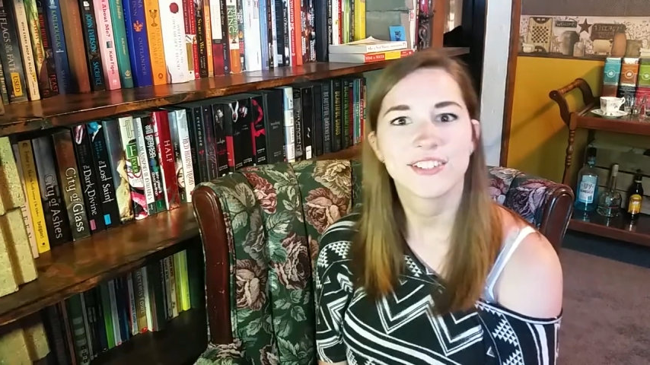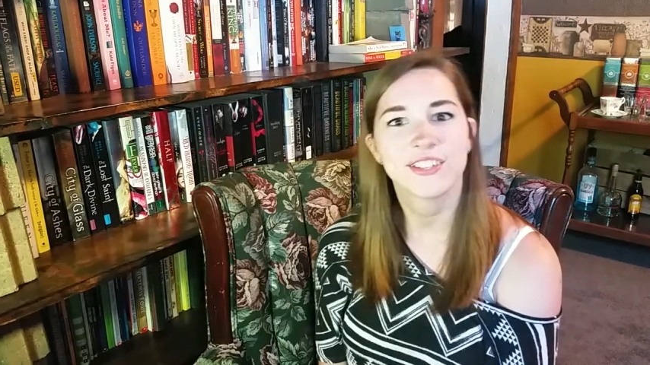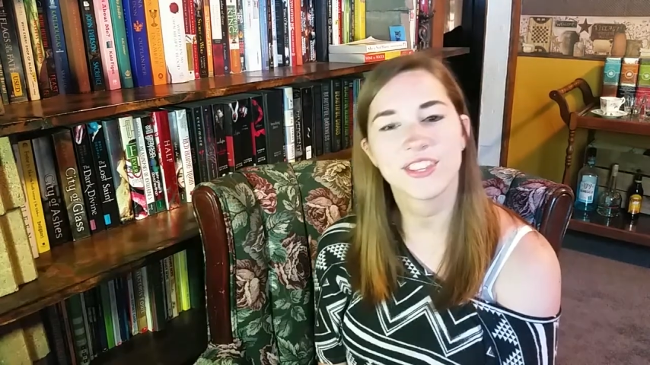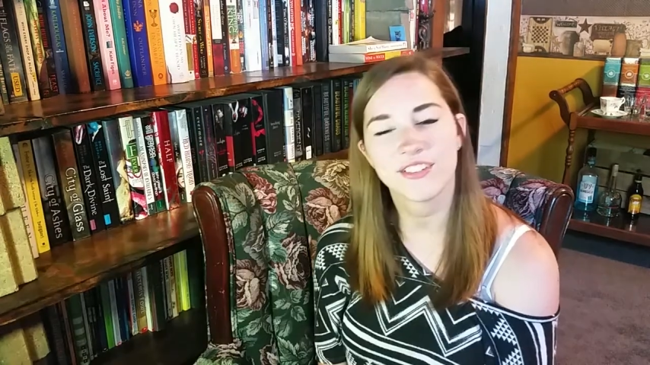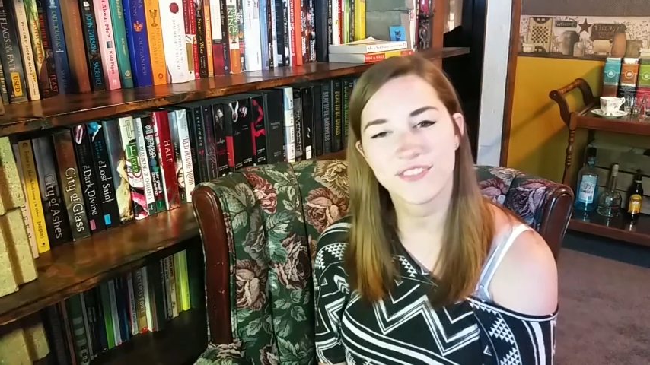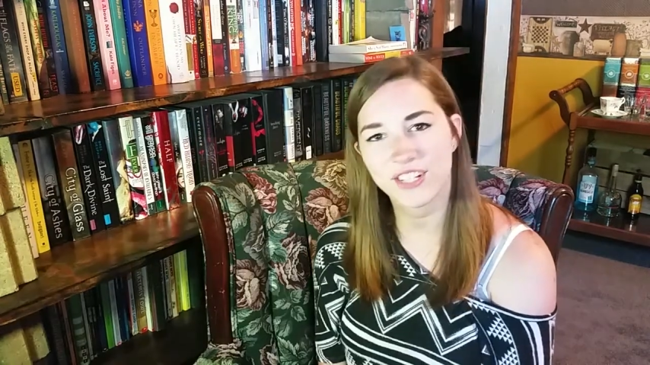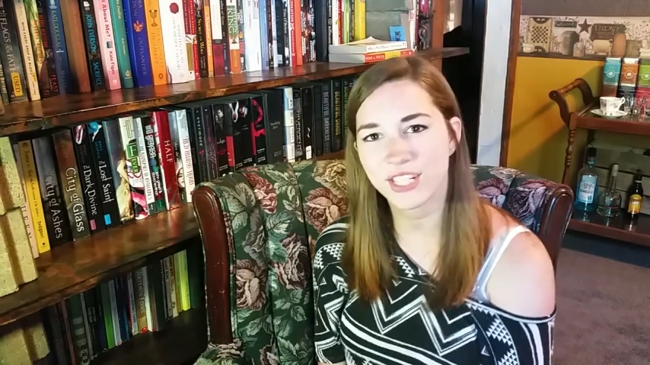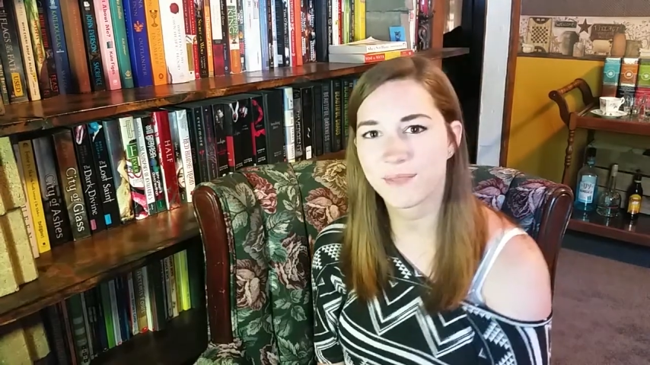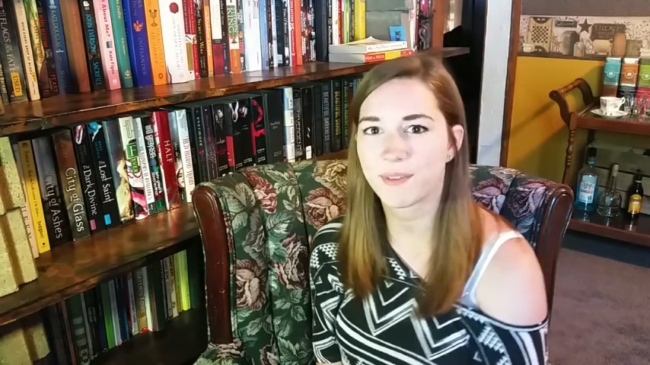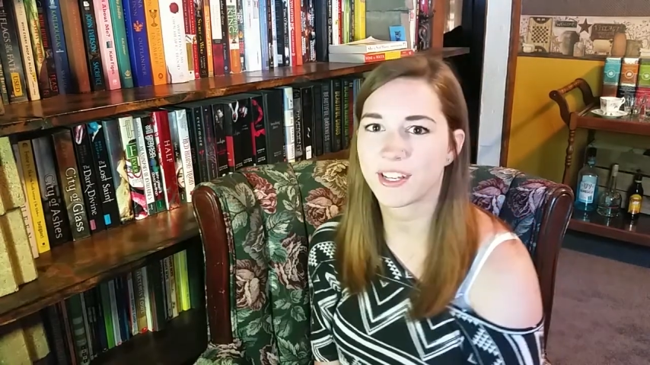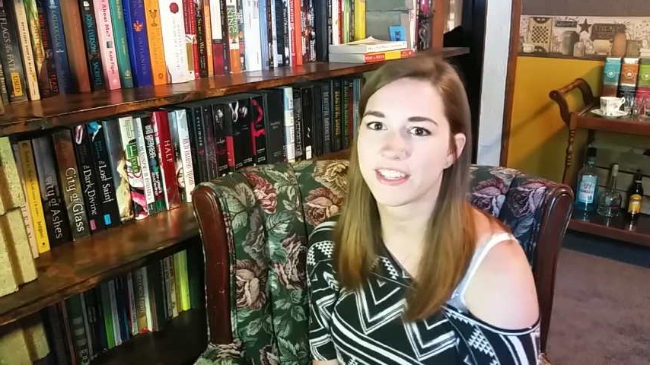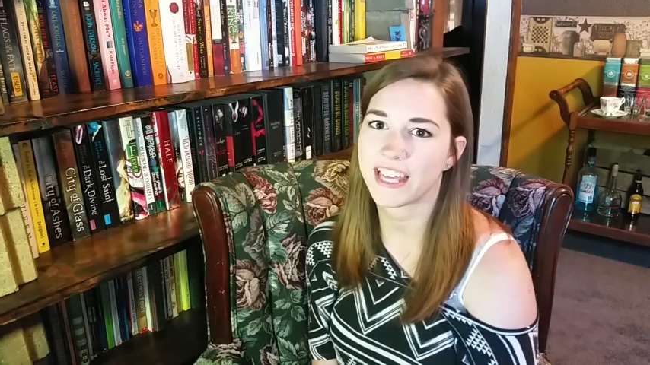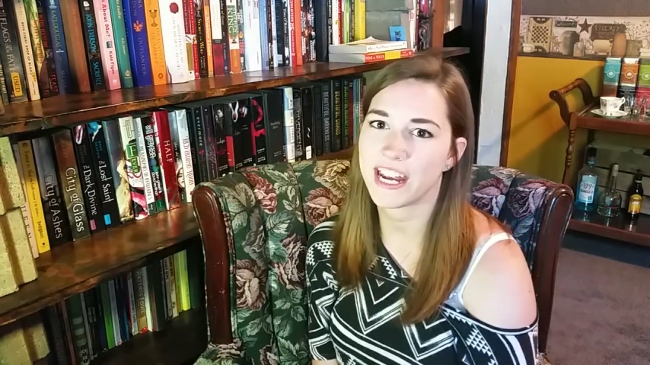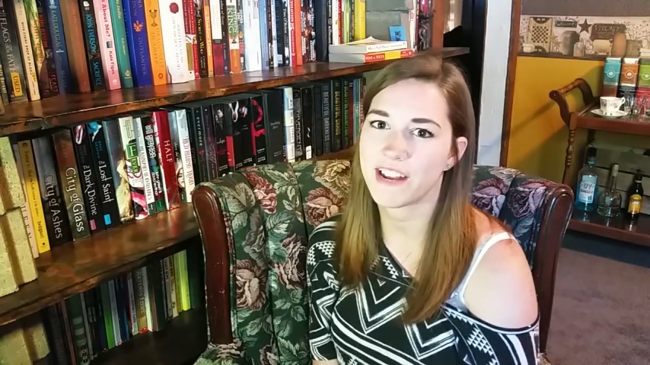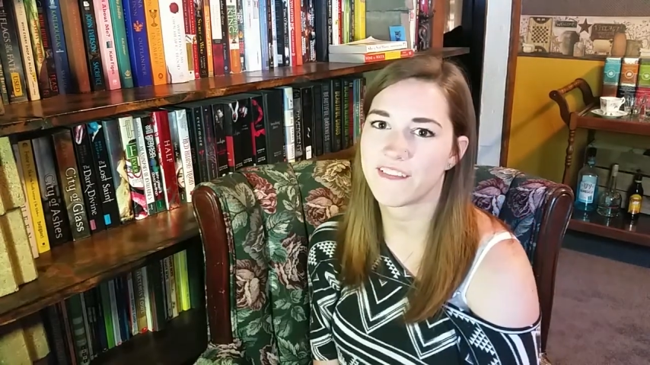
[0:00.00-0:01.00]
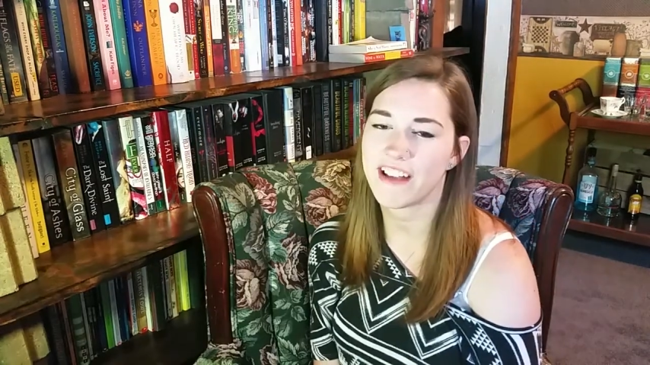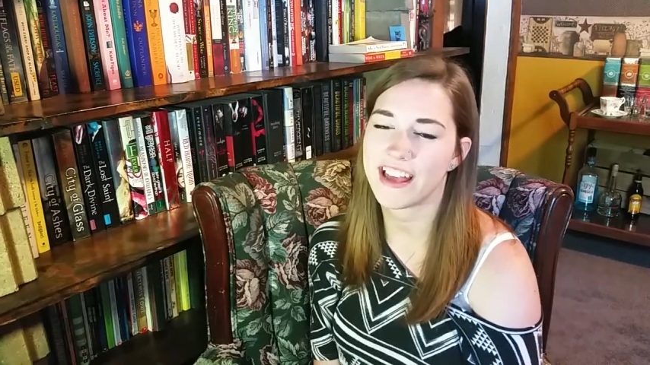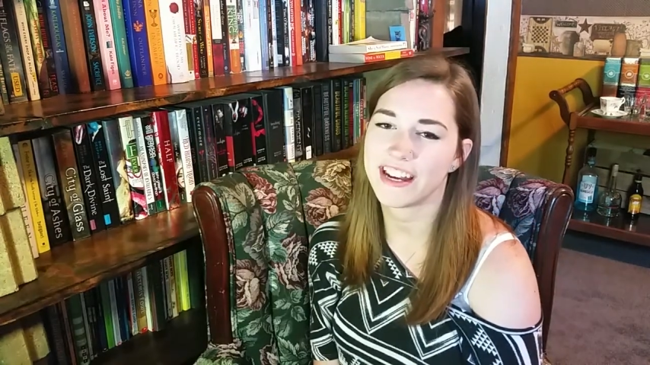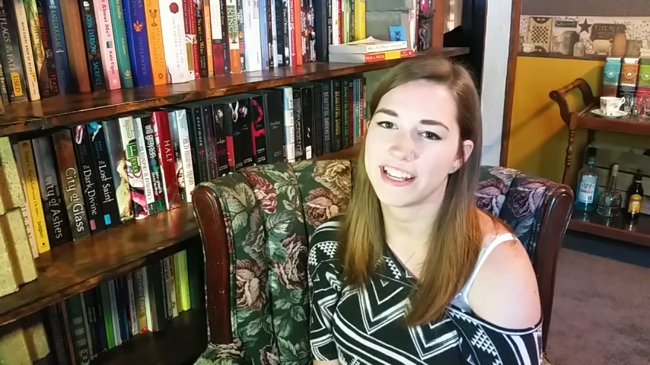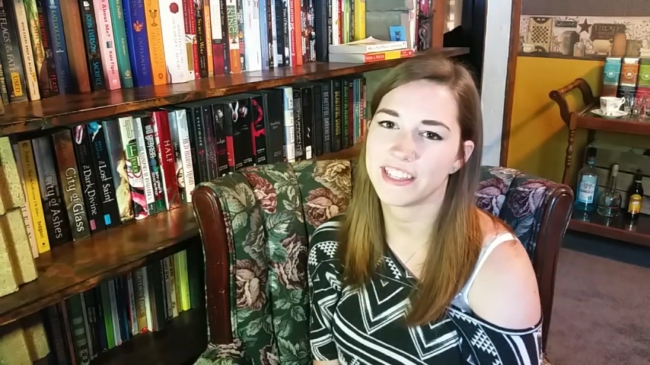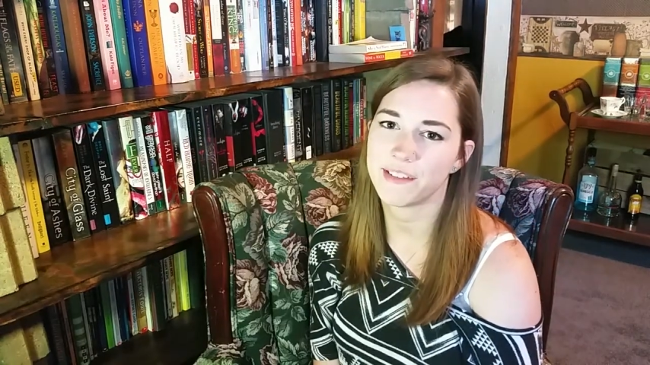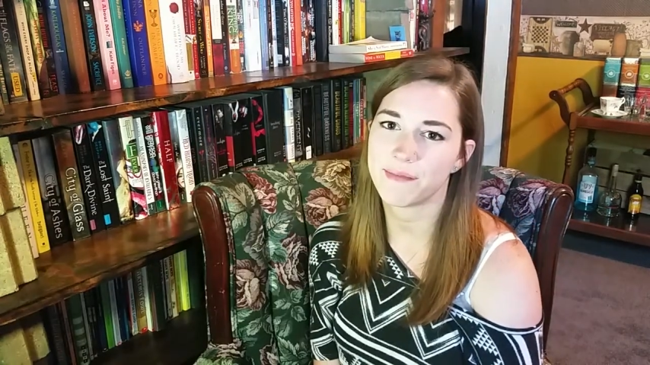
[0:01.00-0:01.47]
So the first book that I
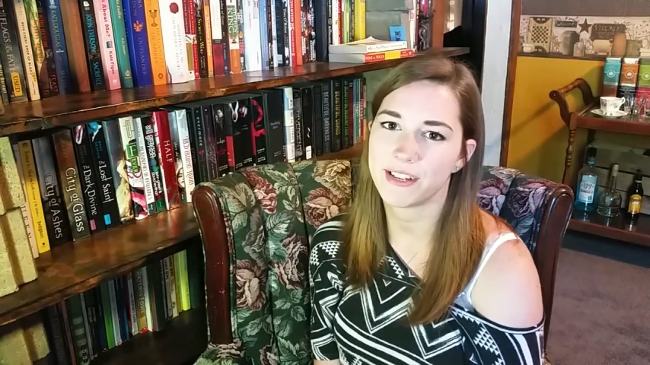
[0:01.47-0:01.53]
read in the